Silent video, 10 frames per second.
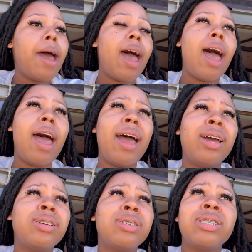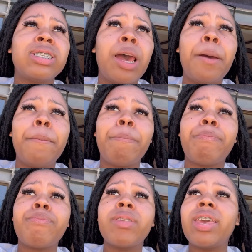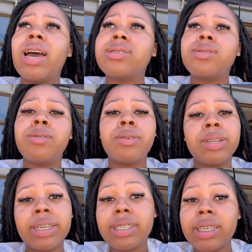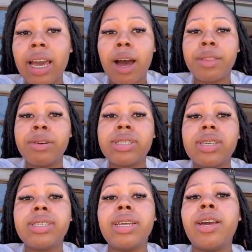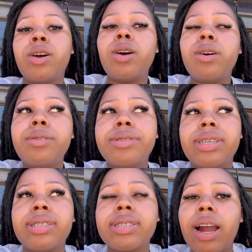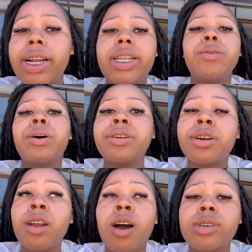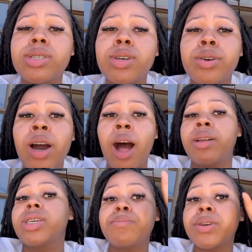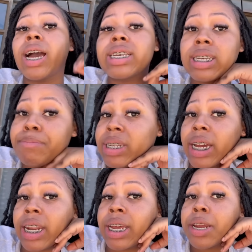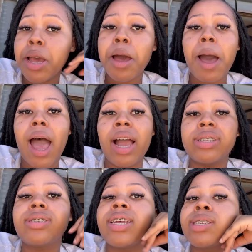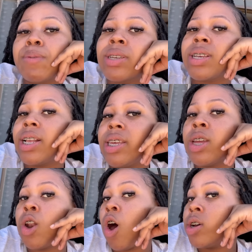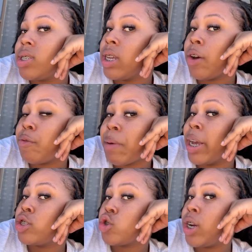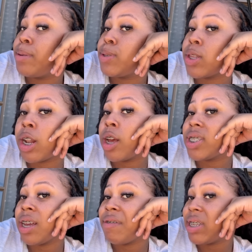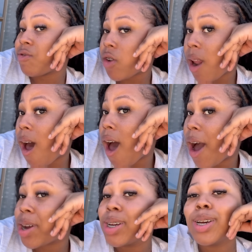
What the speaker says: And yeah, so let's see how the rest of today goes. It's currently 1 o'clock, so I'll keep you guys updated. And today is basically the last day of my trip, so the last day of this vlog.